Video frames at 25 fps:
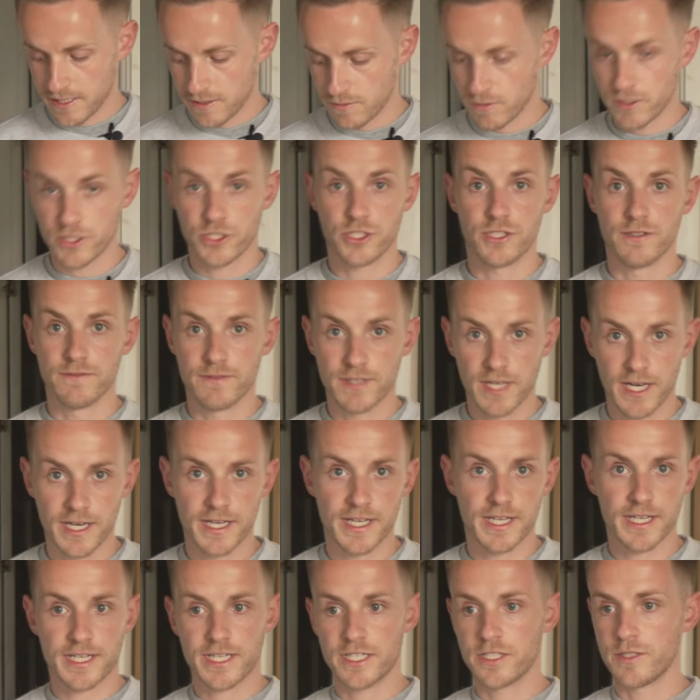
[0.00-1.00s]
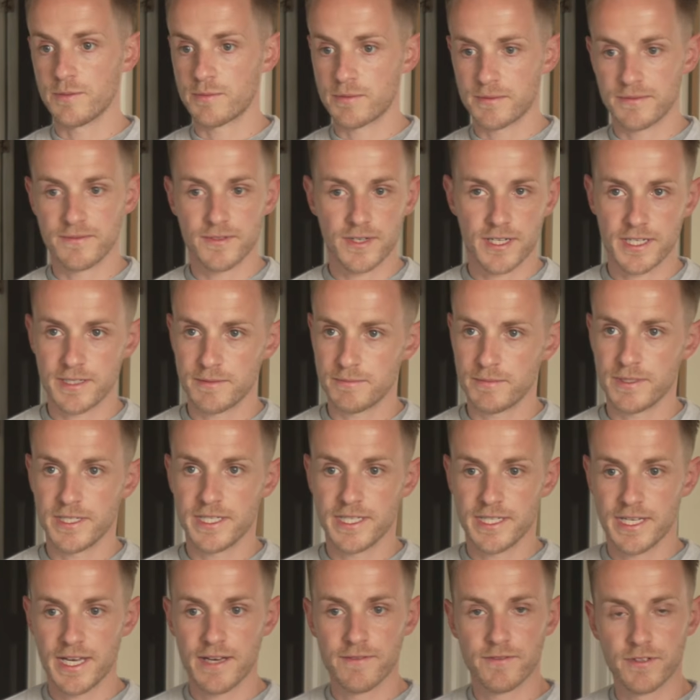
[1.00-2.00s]
once you've done it? Can you provide
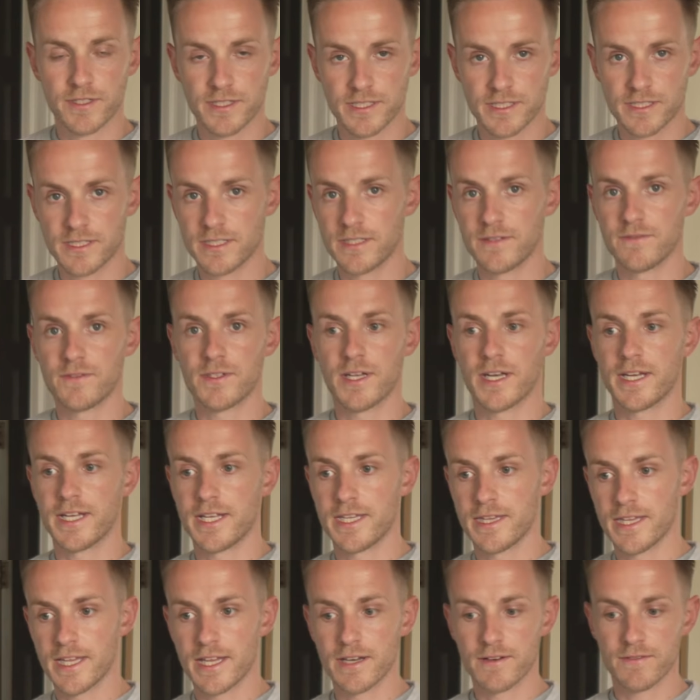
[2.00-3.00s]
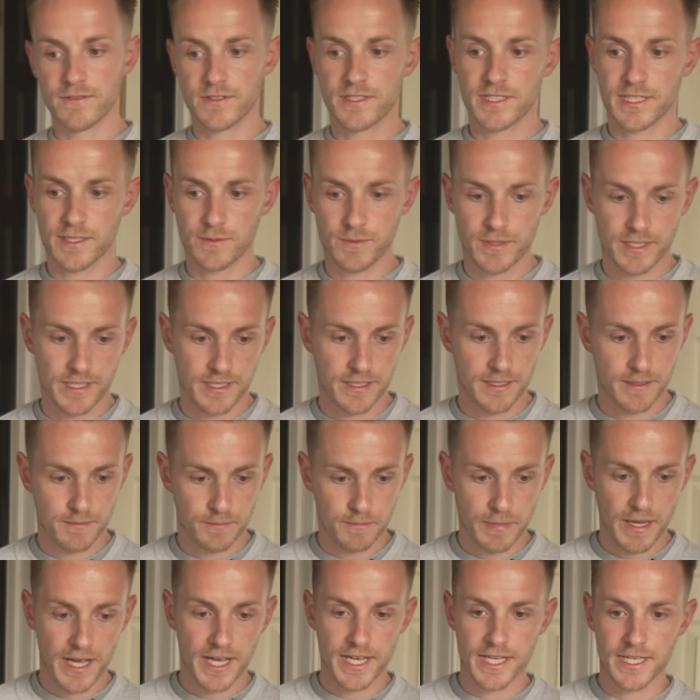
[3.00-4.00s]
me evidence that you've done it? And then obviously we can
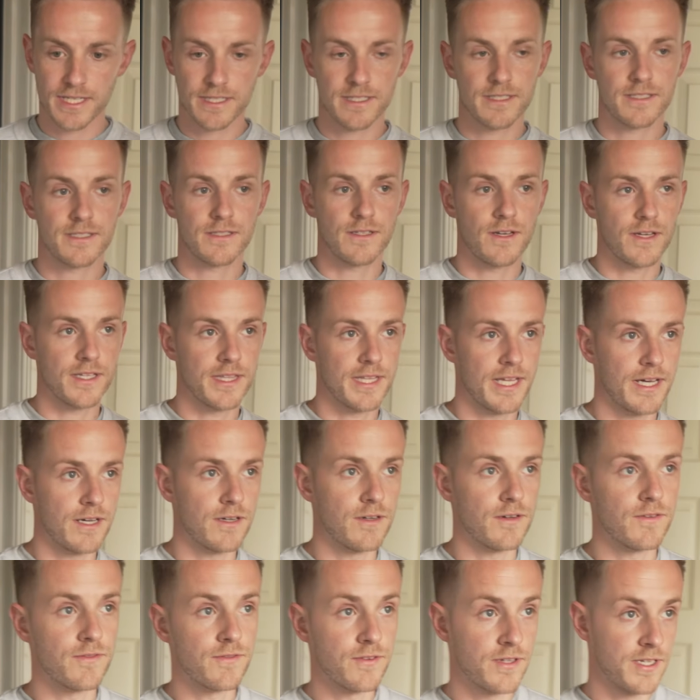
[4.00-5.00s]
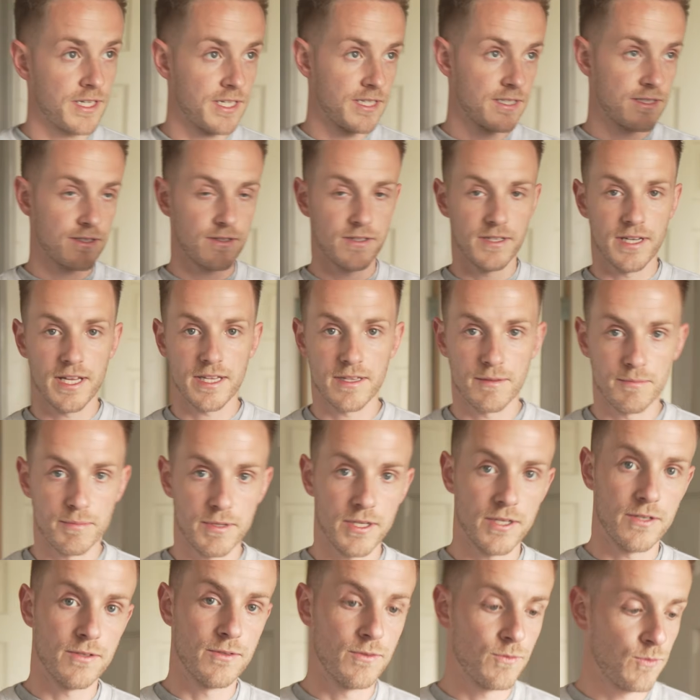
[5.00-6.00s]
pay and sign that off. So another
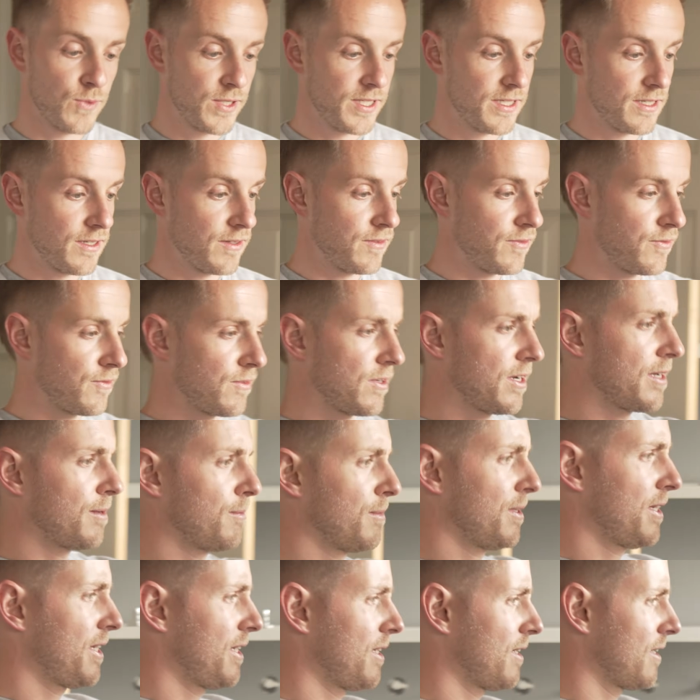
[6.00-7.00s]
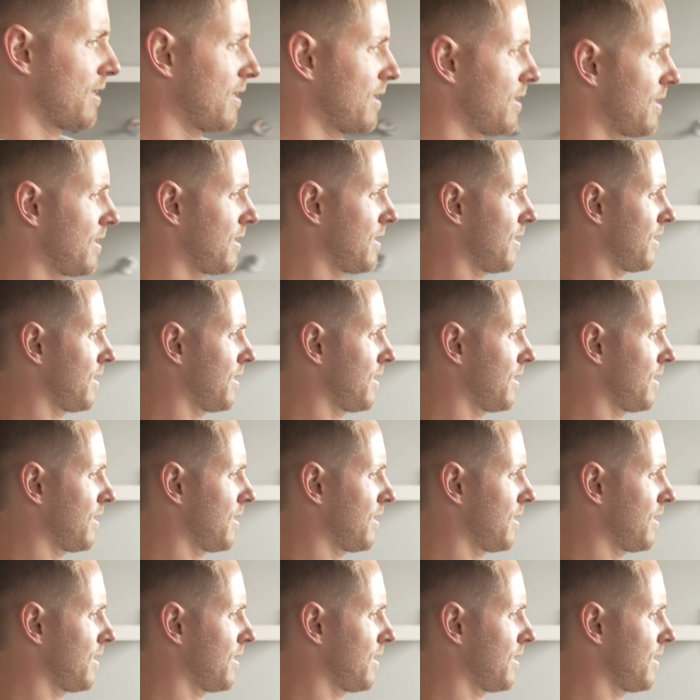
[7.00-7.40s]
blown window frame here,